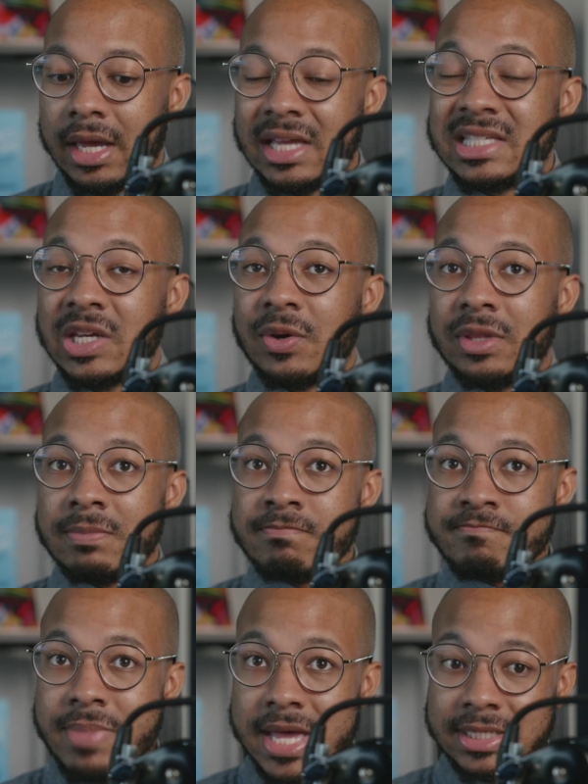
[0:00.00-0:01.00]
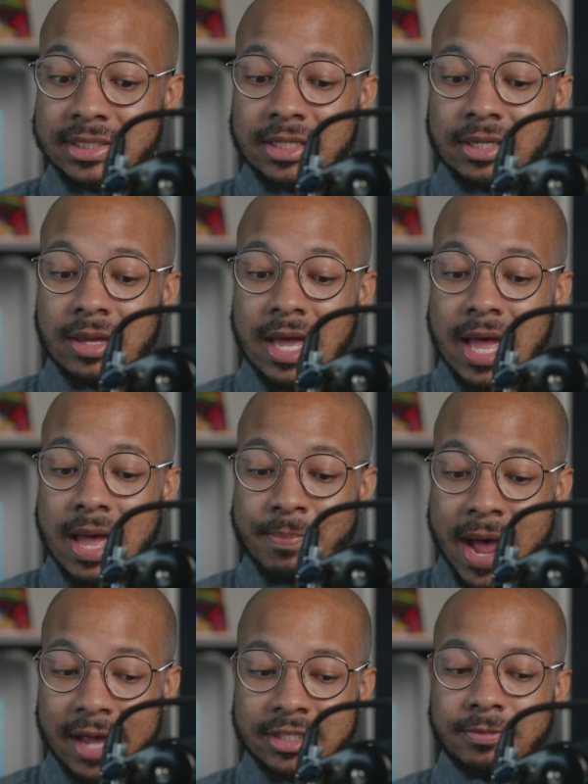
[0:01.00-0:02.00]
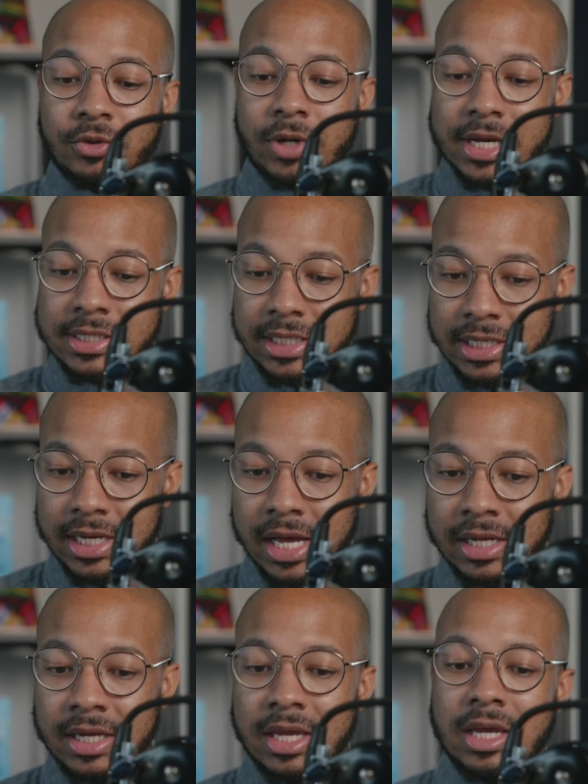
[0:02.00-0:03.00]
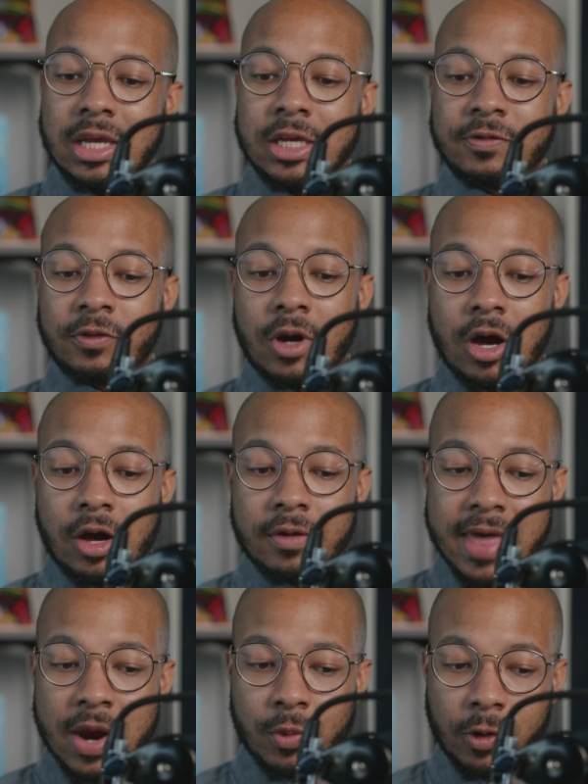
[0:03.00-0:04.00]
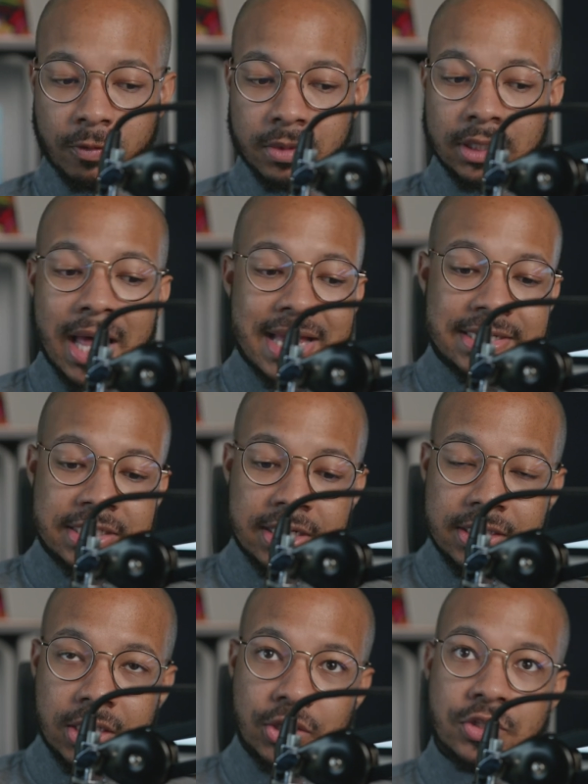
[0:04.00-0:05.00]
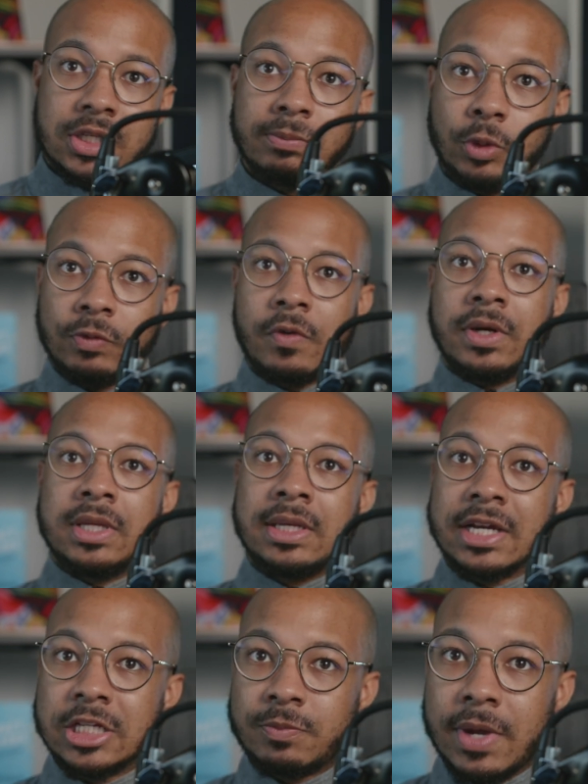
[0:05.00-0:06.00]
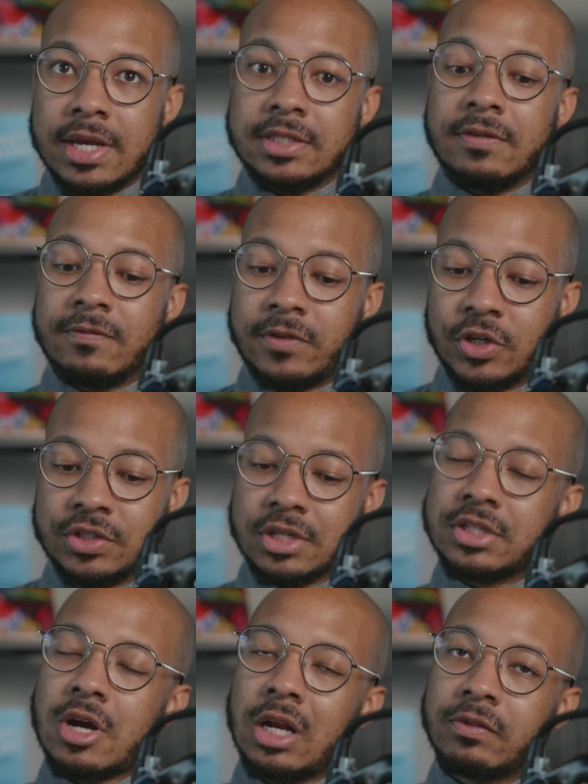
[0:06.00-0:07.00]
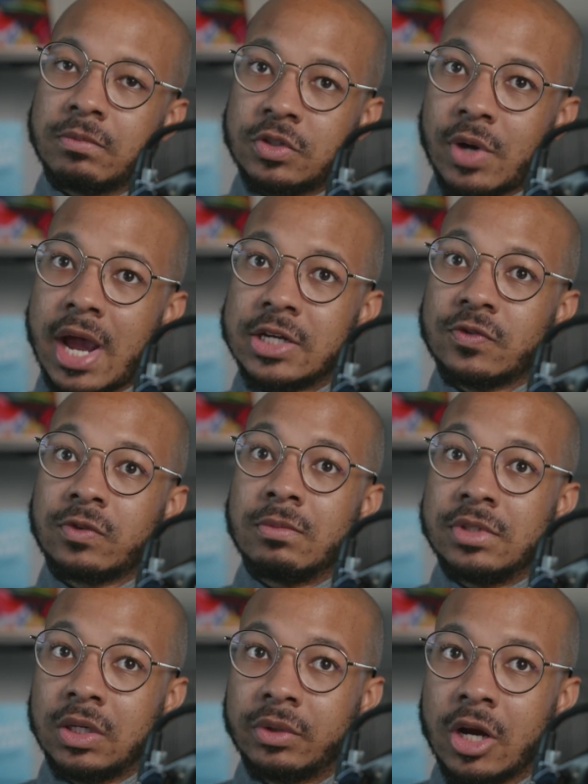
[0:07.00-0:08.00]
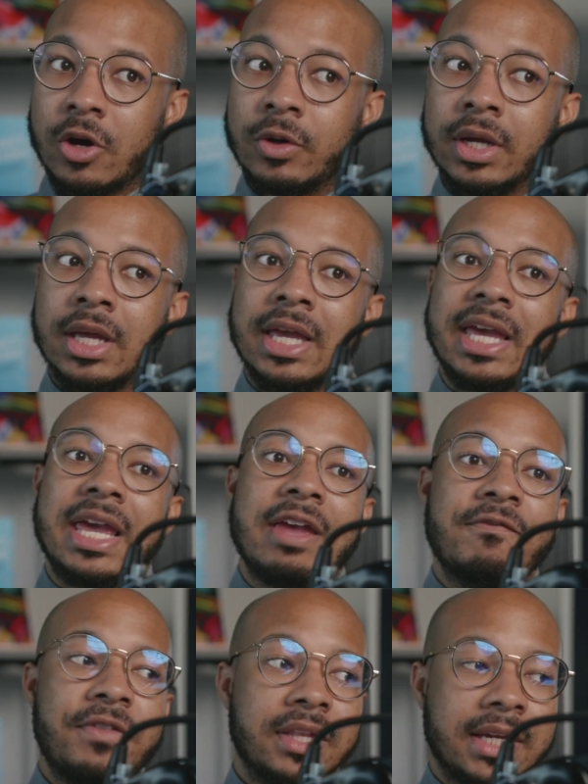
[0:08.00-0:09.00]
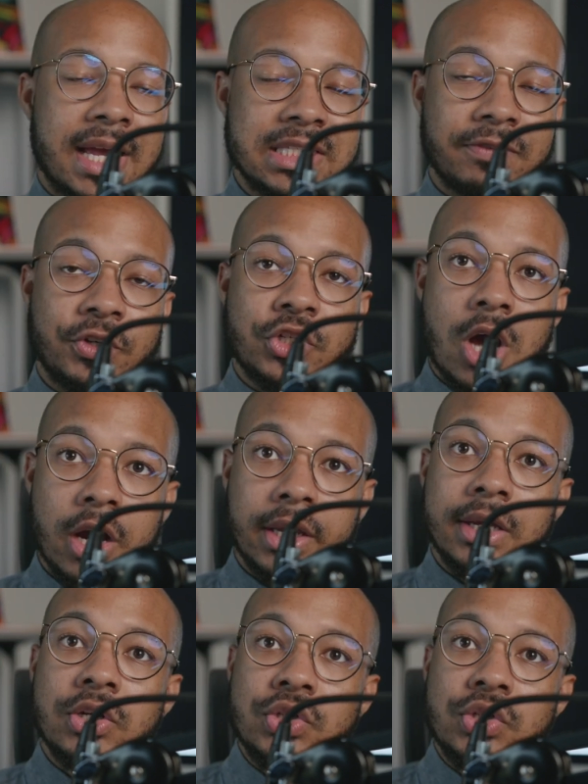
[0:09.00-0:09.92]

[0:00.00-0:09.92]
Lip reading: And so the best possible idea is for all that work from the last 10 years to move over to the next space versus starting from scratch from zero and feeling as if you're talking